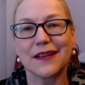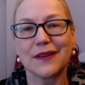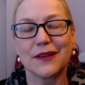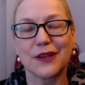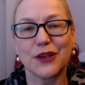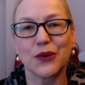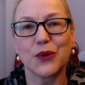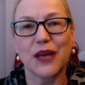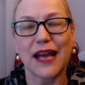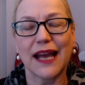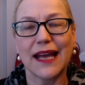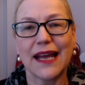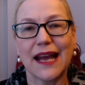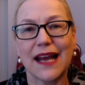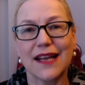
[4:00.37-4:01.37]
the
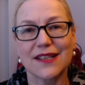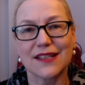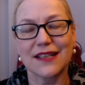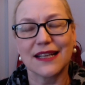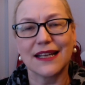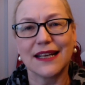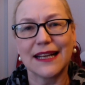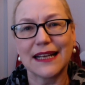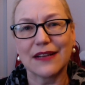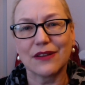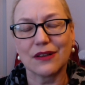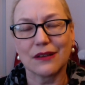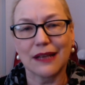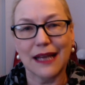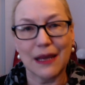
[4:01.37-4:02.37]
UK as an
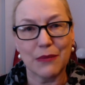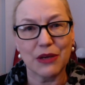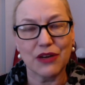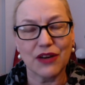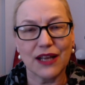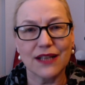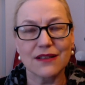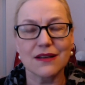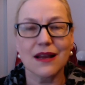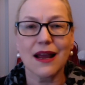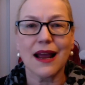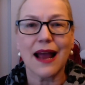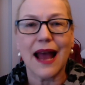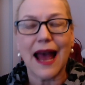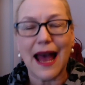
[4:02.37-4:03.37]
illegal immigrant.
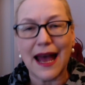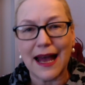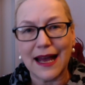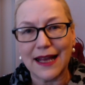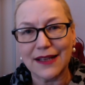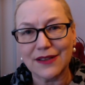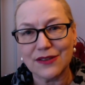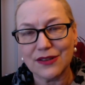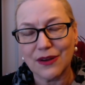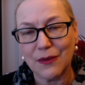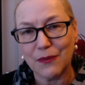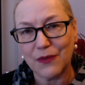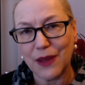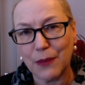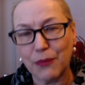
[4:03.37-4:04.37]
And
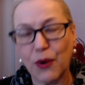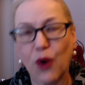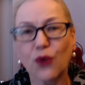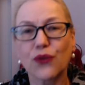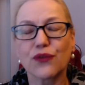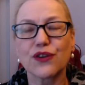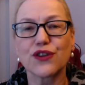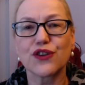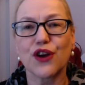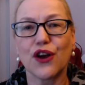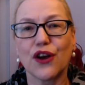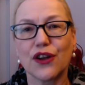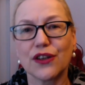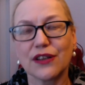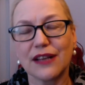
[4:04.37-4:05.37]
they both
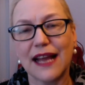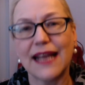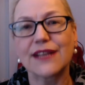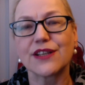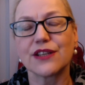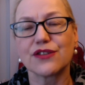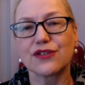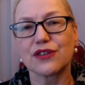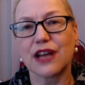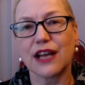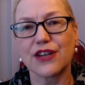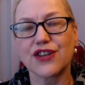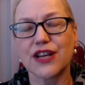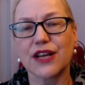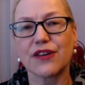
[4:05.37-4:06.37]
return later to
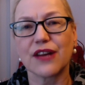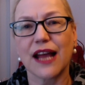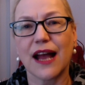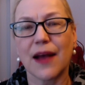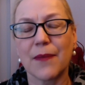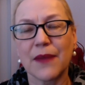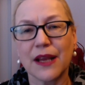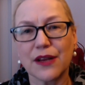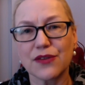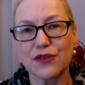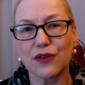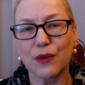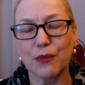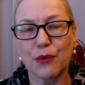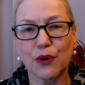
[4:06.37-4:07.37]
Nigeria. So,
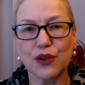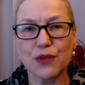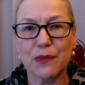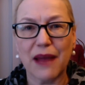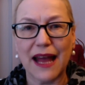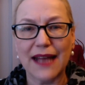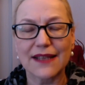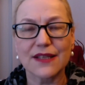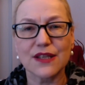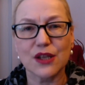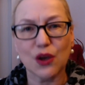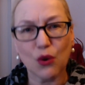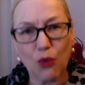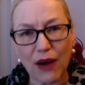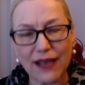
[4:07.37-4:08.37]
the book spans
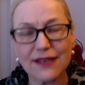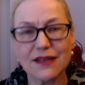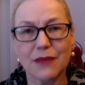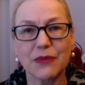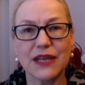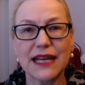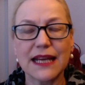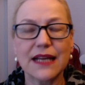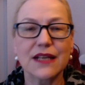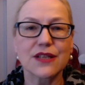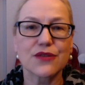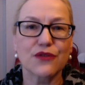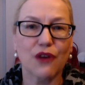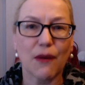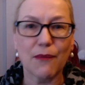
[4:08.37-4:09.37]
quite some years
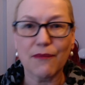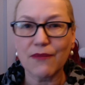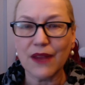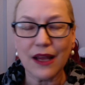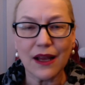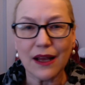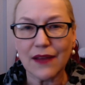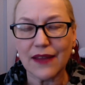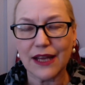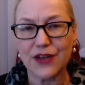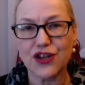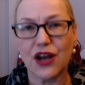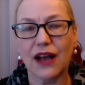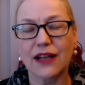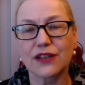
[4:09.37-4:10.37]
from their
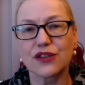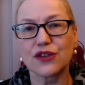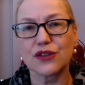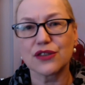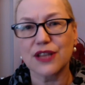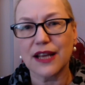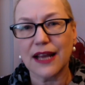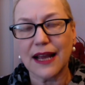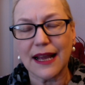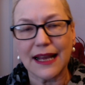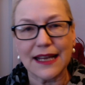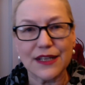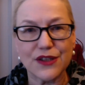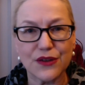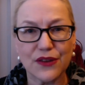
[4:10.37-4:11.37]
childhood
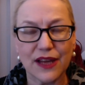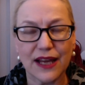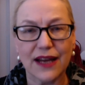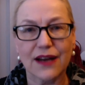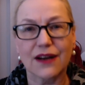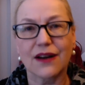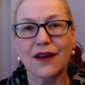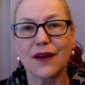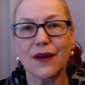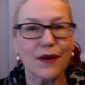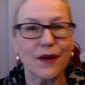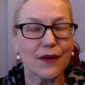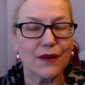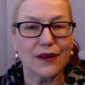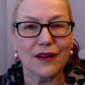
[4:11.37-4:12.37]
into their
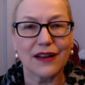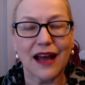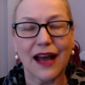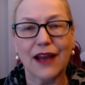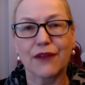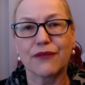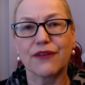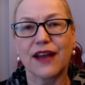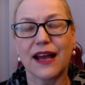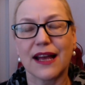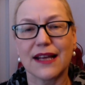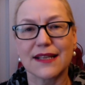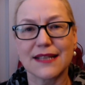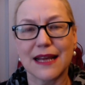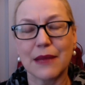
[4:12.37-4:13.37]
uh, life
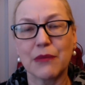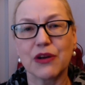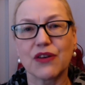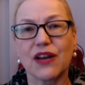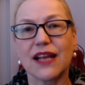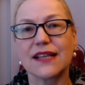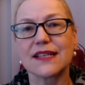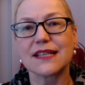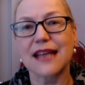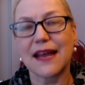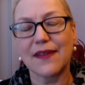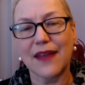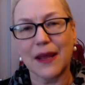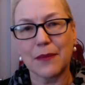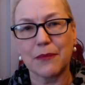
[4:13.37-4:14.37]
as immigrants and
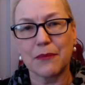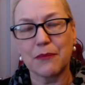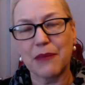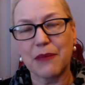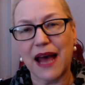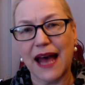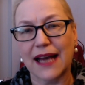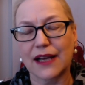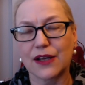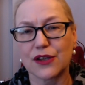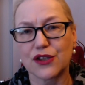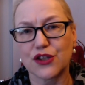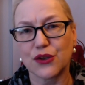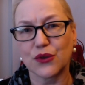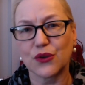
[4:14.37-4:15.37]
then back
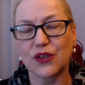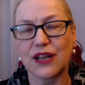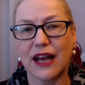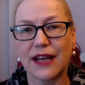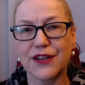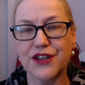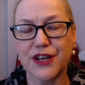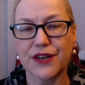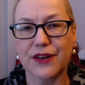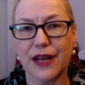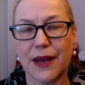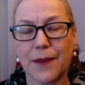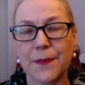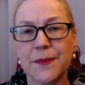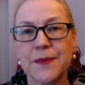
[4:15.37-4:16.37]
to Nigeria.
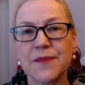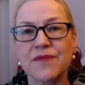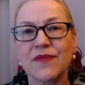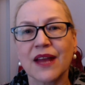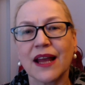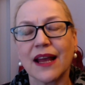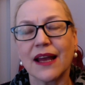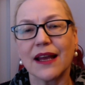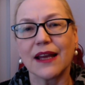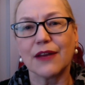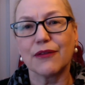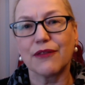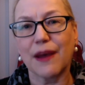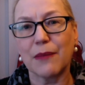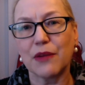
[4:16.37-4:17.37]

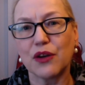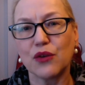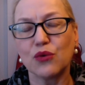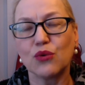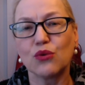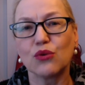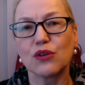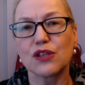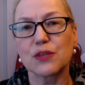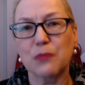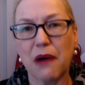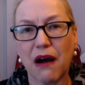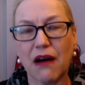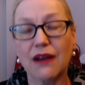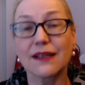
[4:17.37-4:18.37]
Ifemelu's
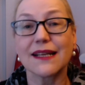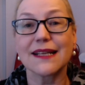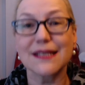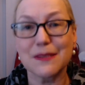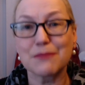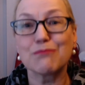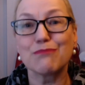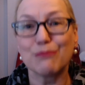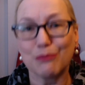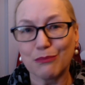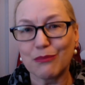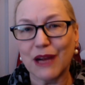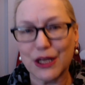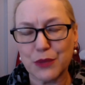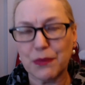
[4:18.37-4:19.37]
part is
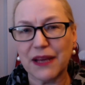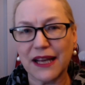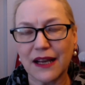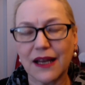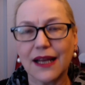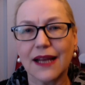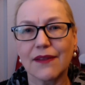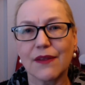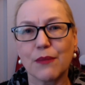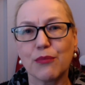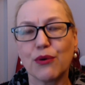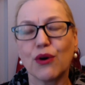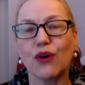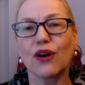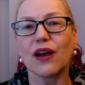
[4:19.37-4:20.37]
much bigger in the
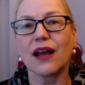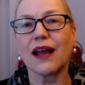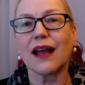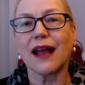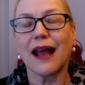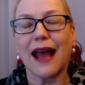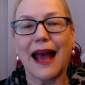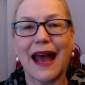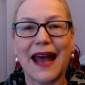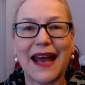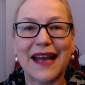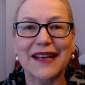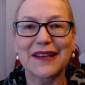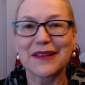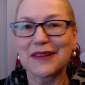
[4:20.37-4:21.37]
book,
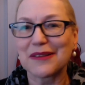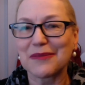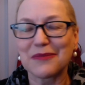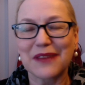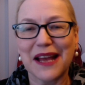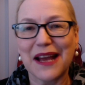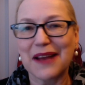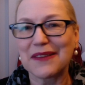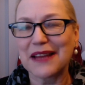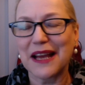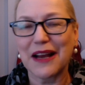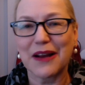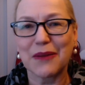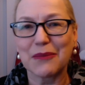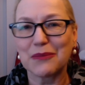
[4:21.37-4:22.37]
and there there
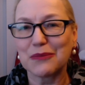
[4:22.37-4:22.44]
are